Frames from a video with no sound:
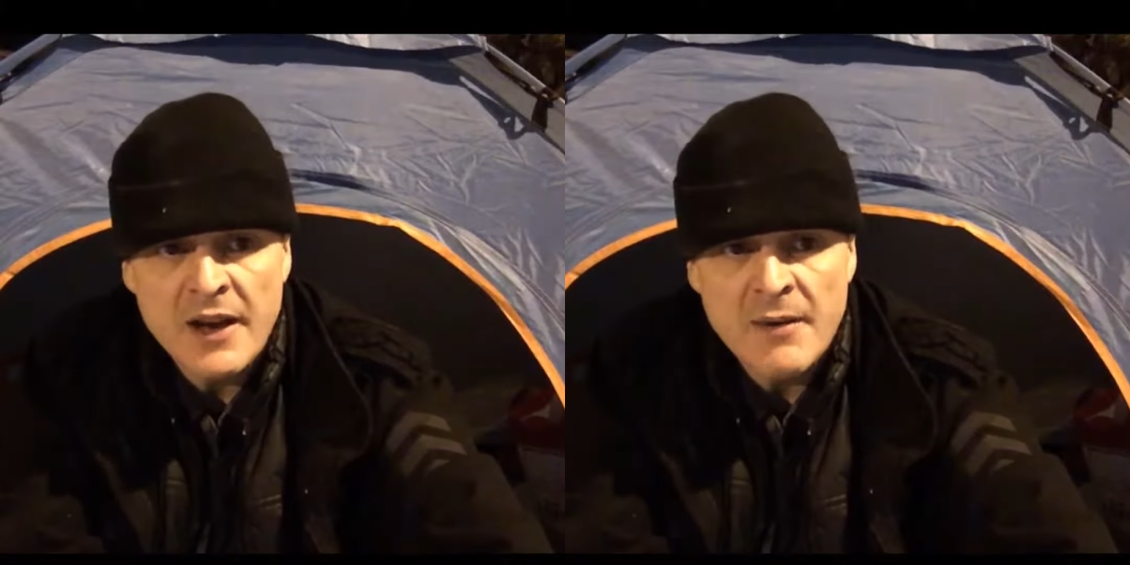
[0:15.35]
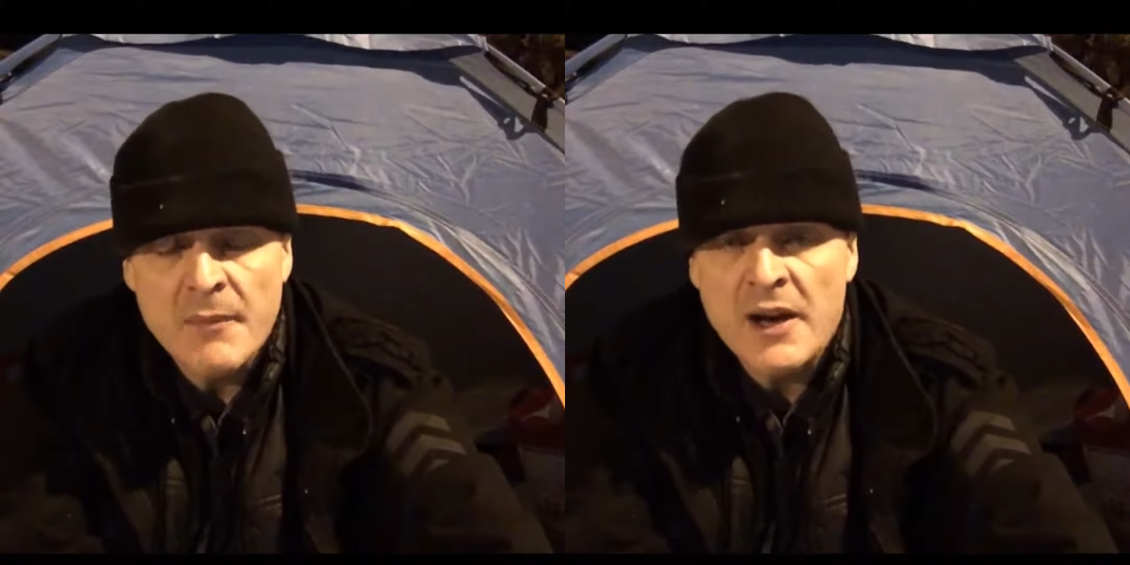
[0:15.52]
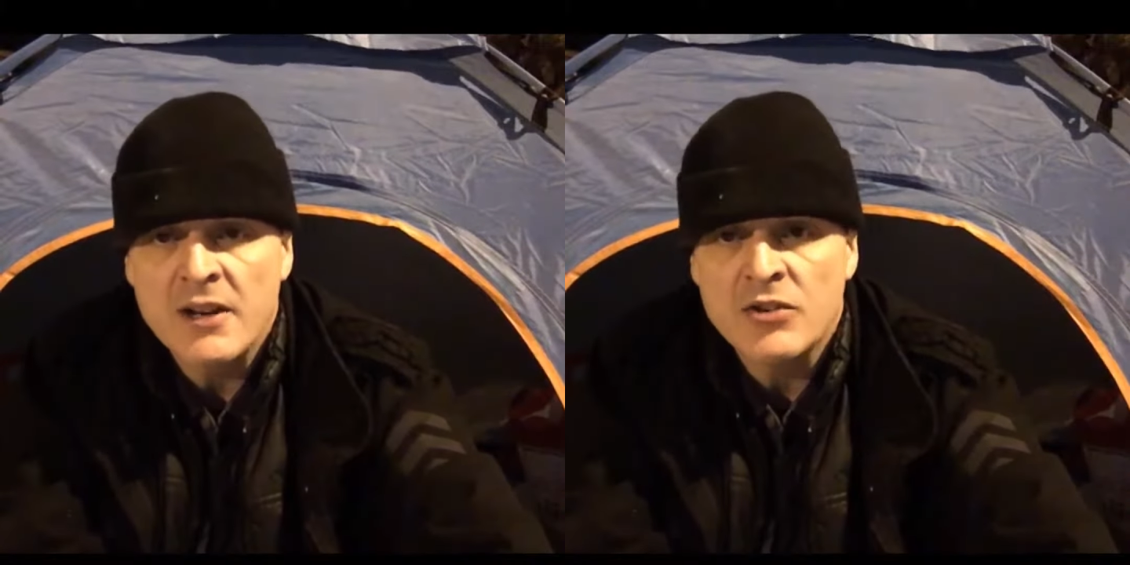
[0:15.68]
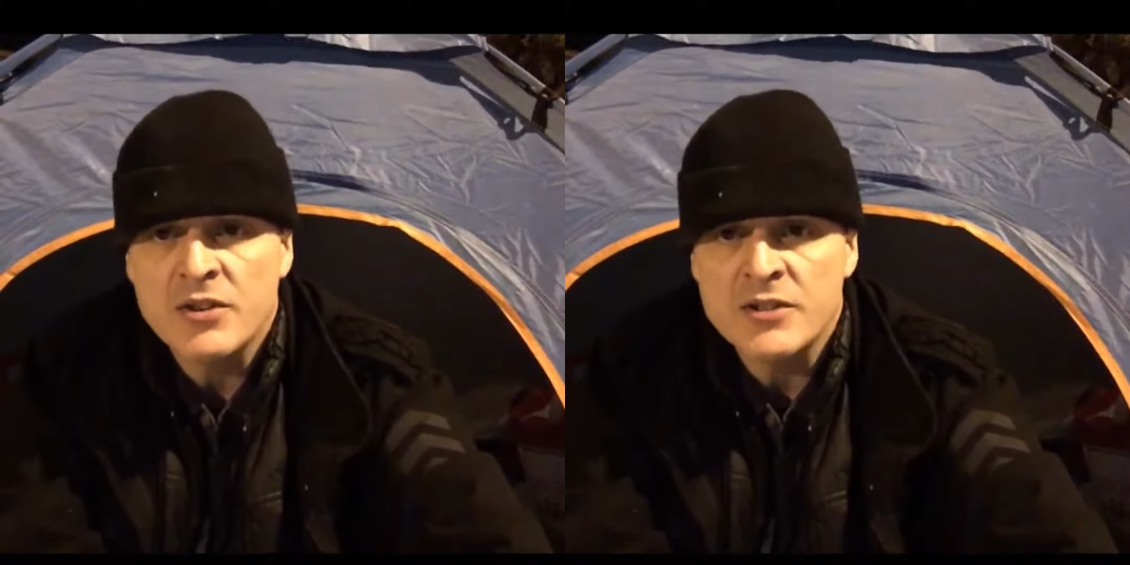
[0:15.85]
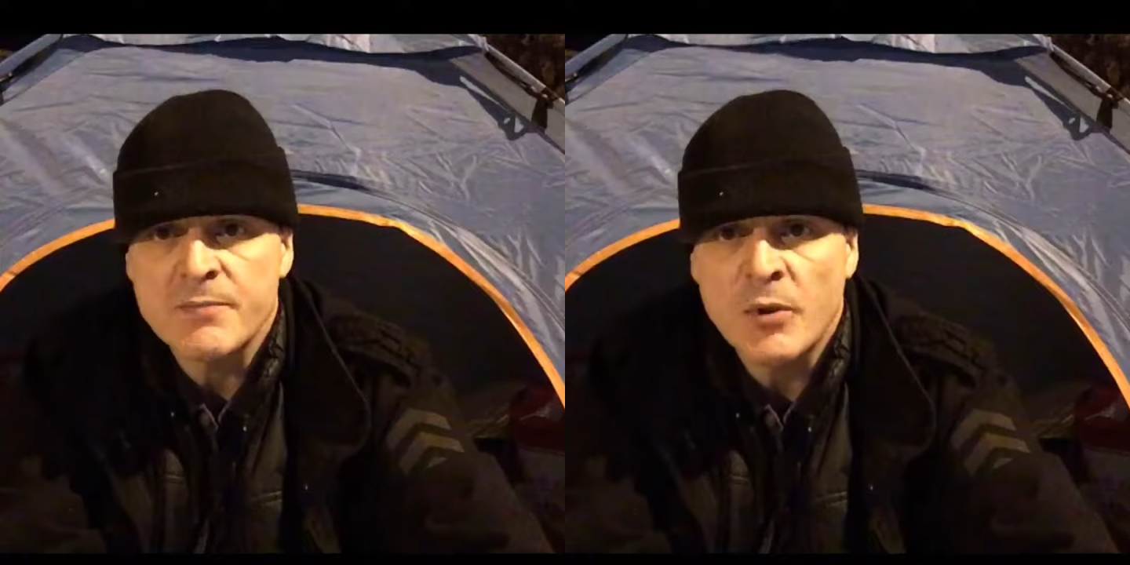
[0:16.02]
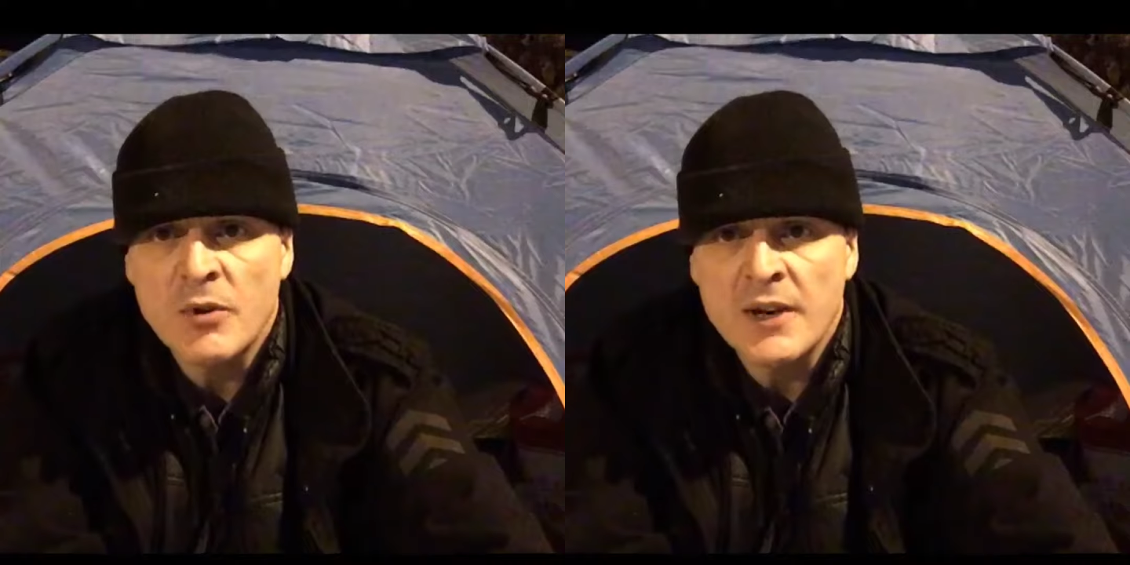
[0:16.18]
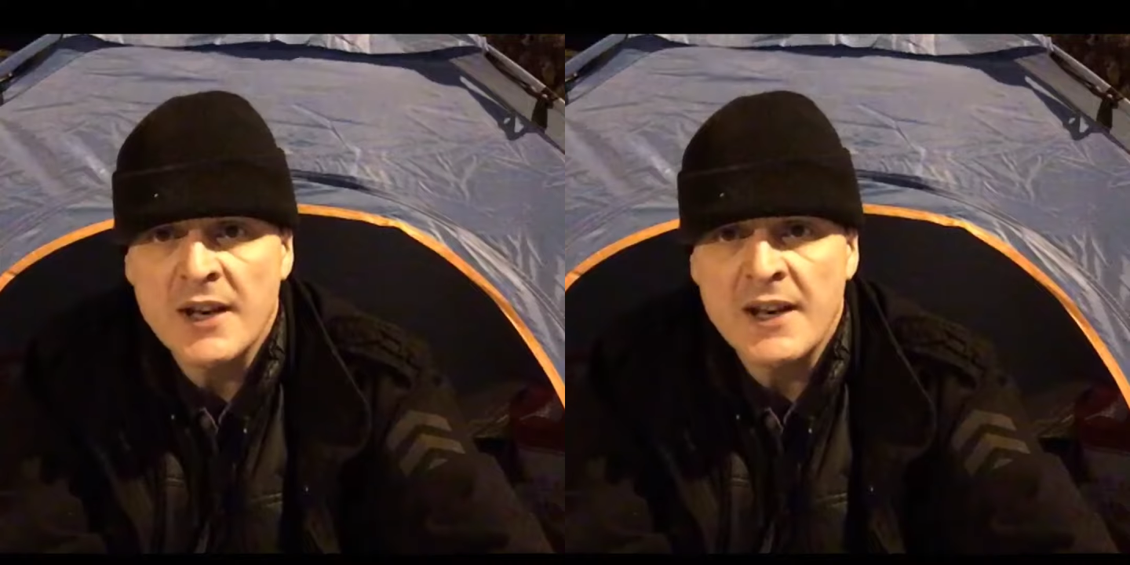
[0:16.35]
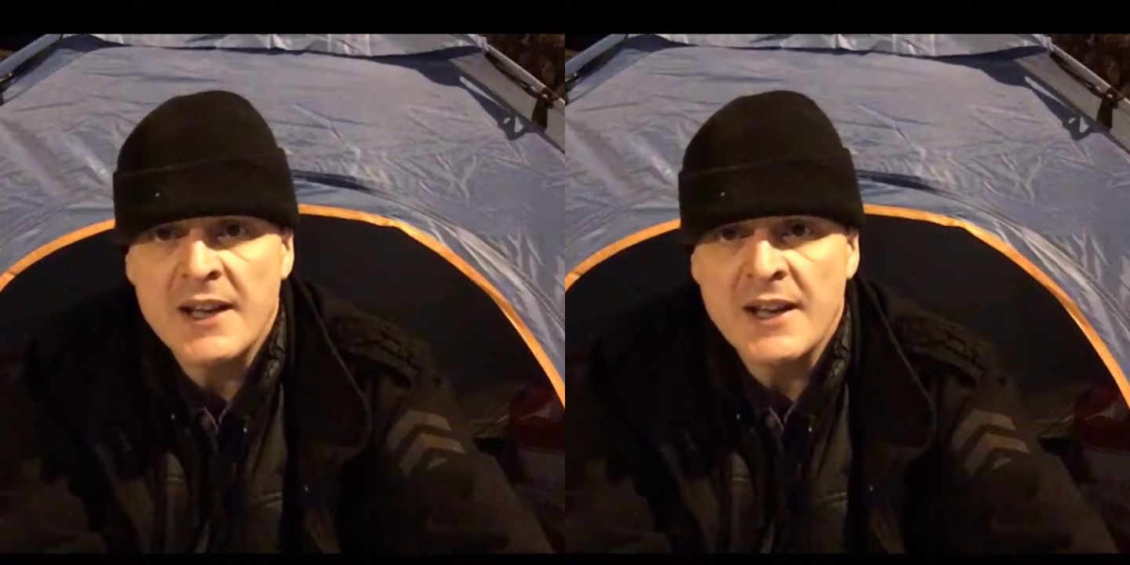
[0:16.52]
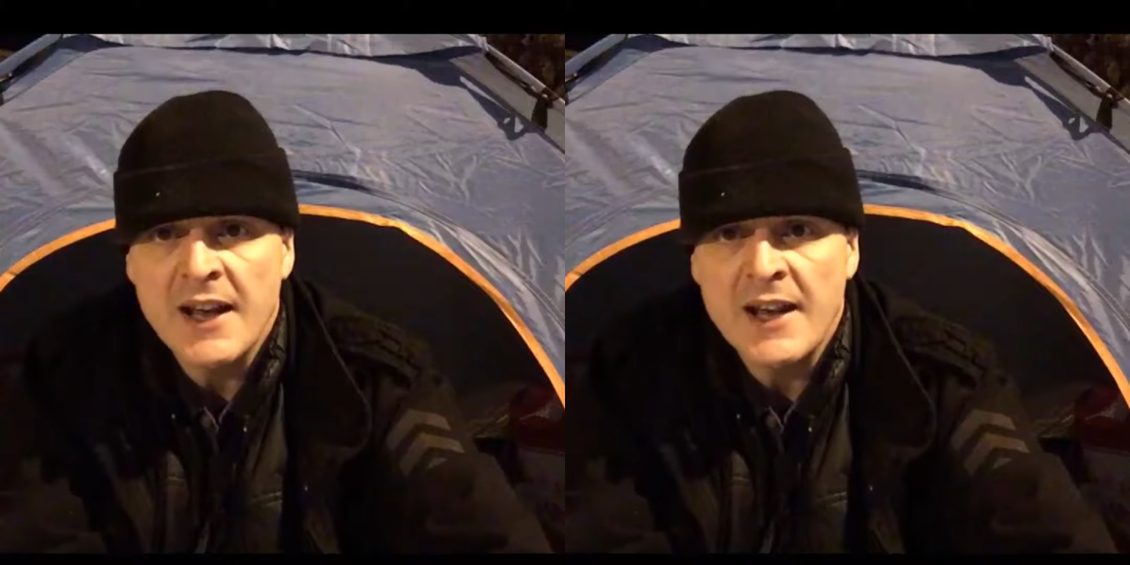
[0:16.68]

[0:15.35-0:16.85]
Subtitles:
my cross-border legal